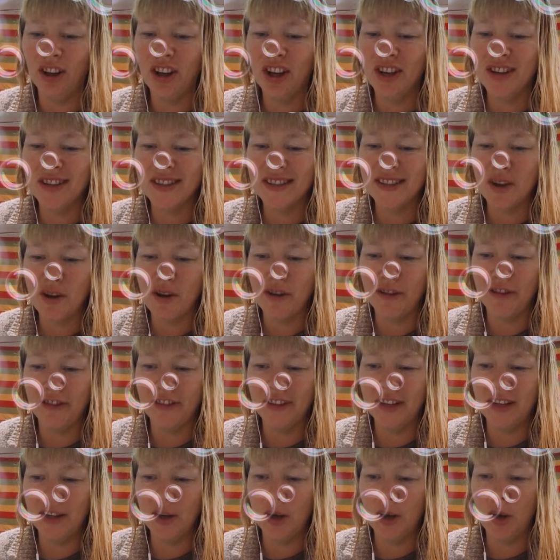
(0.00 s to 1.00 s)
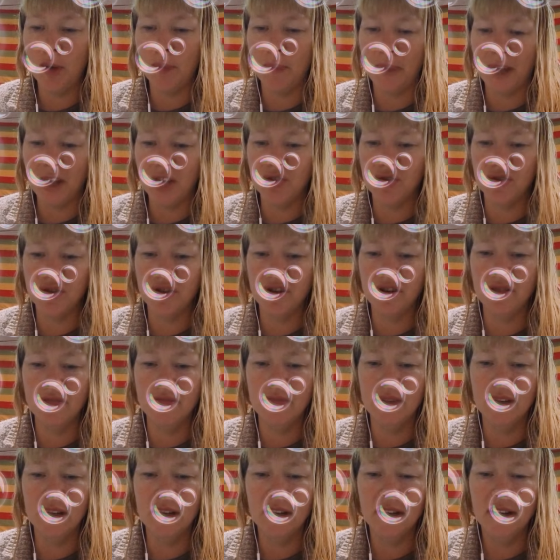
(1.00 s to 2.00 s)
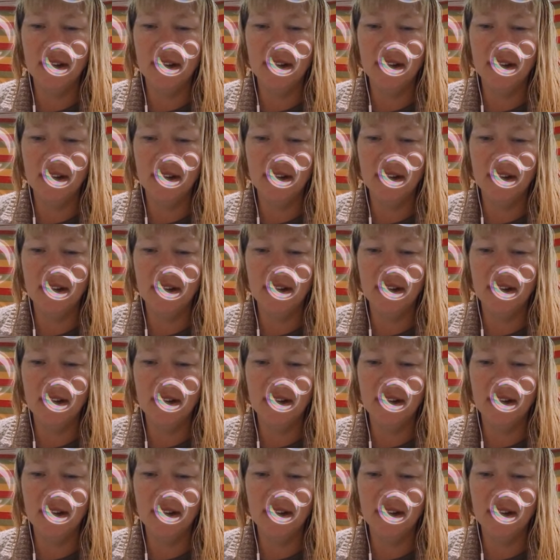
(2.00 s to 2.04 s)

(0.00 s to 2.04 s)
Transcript: herself in her bedroom,